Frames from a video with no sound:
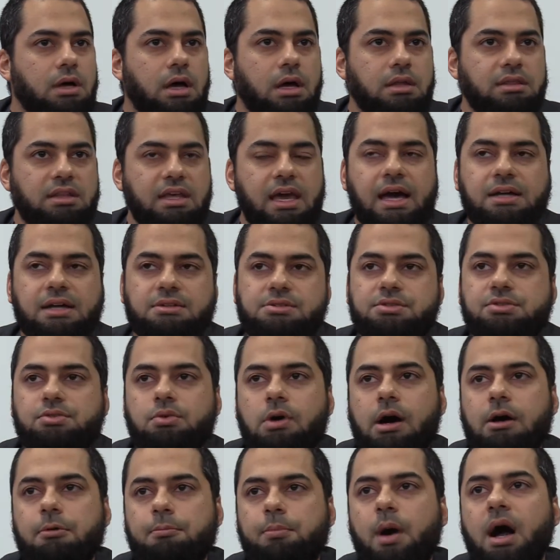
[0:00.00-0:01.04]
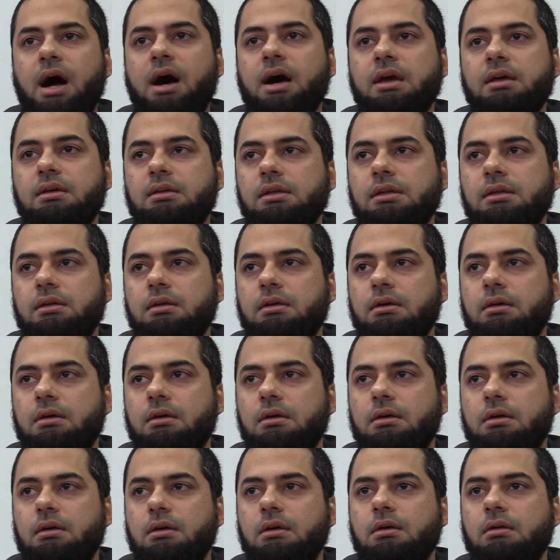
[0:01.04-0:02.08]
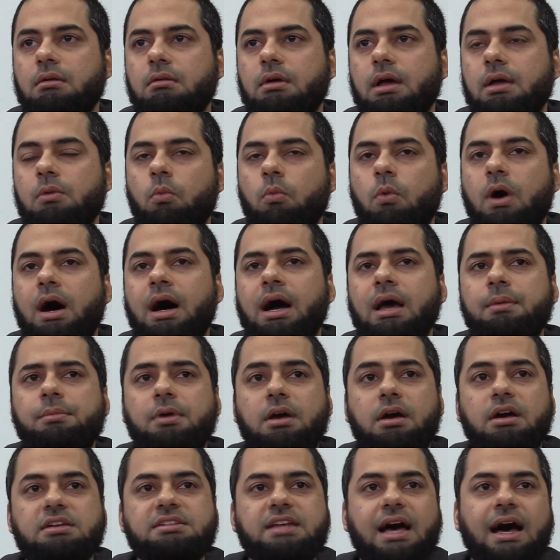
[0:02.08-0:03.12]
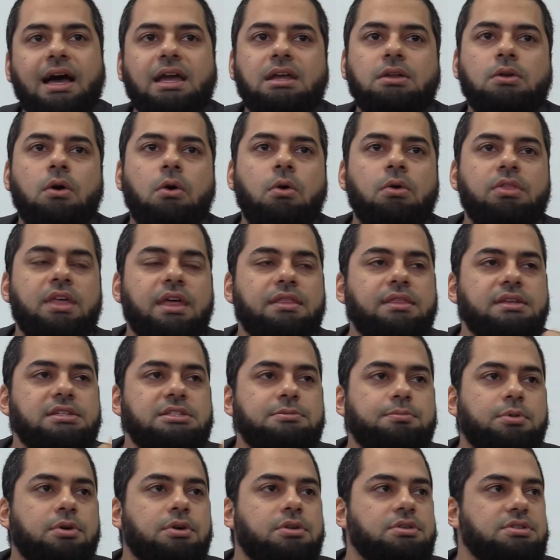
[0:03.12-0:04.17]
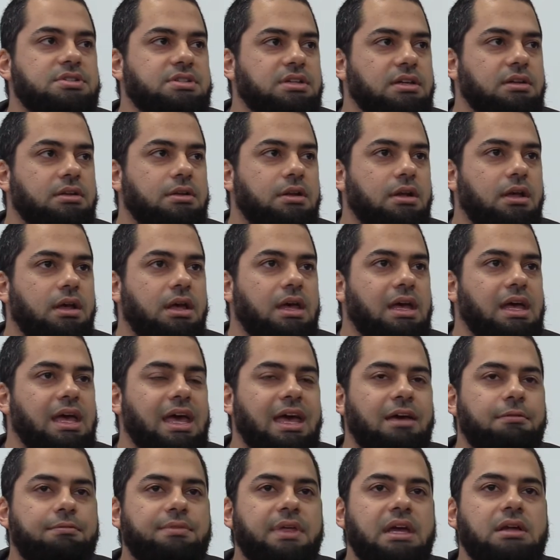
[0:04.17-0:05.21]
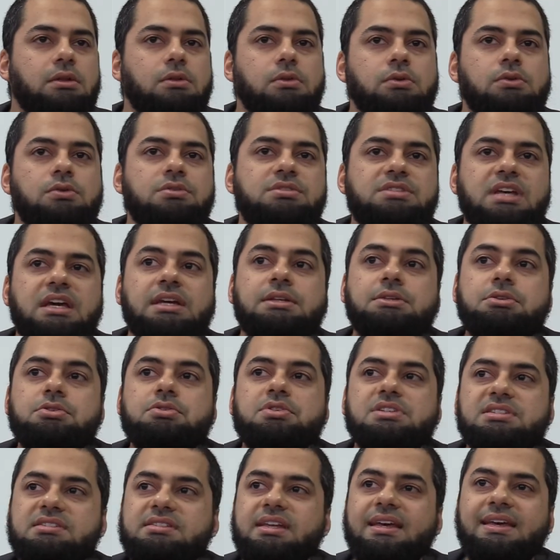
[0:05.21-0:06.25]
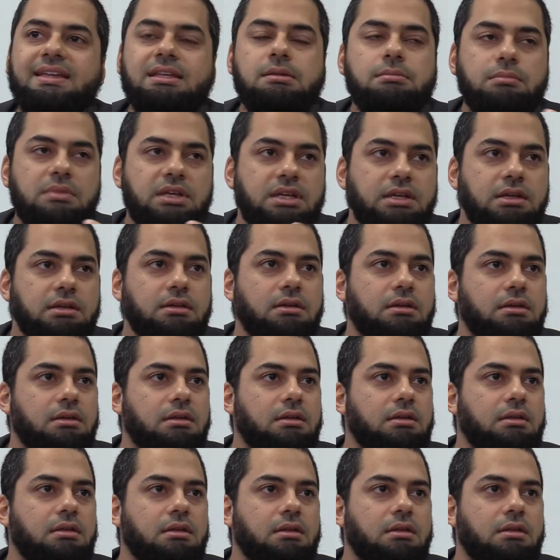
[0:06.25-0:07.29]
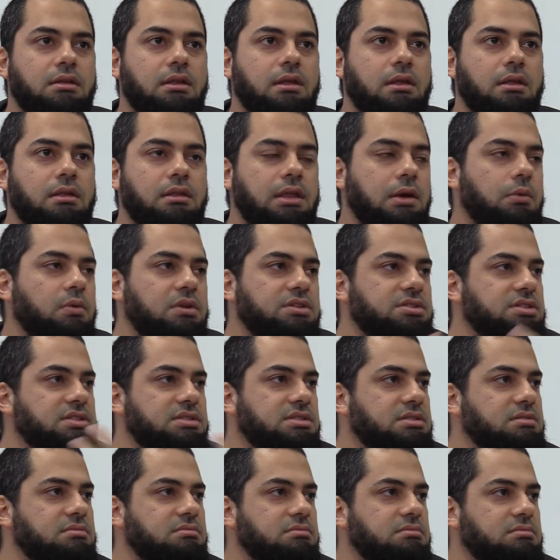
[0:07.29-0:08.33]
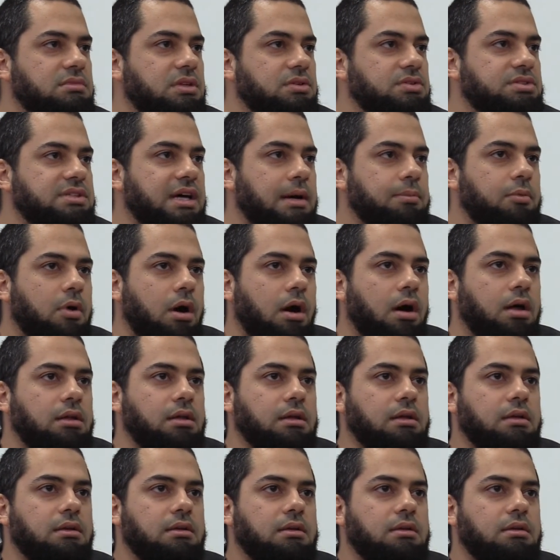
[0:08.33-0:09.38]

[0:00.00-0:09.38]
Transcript: the edge to our piety, right? Why? Because I know that this person, if they lose interest in me, they'll stop calling,